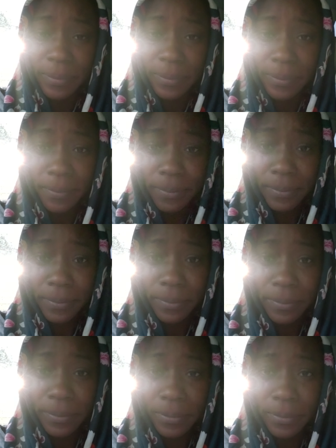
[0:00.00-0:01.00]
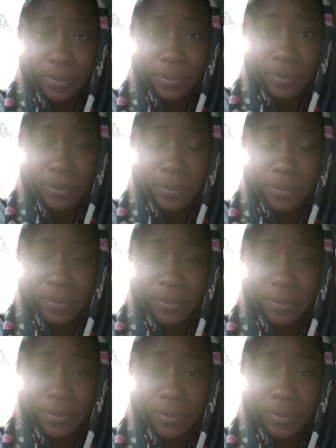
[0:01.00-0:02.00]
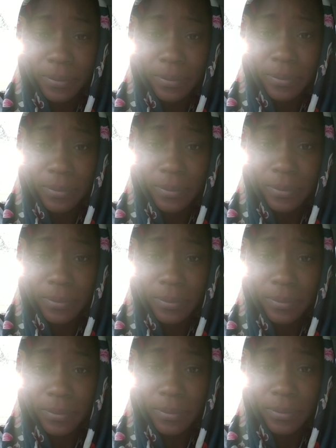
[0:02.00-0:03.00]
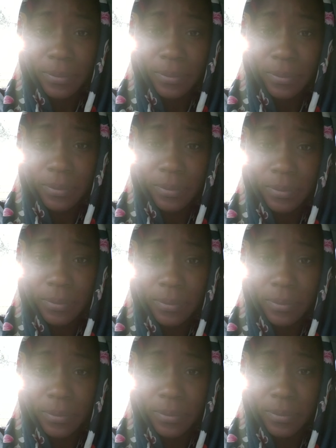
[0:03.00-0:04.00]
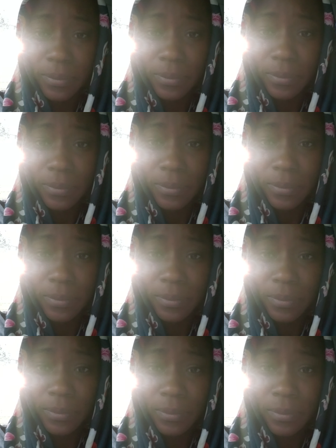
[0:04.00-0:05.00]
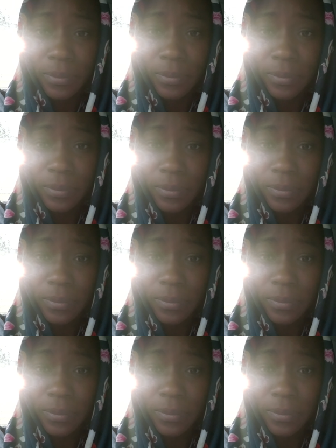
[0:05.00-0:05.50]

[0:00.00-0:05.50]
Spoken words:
(no one is talking)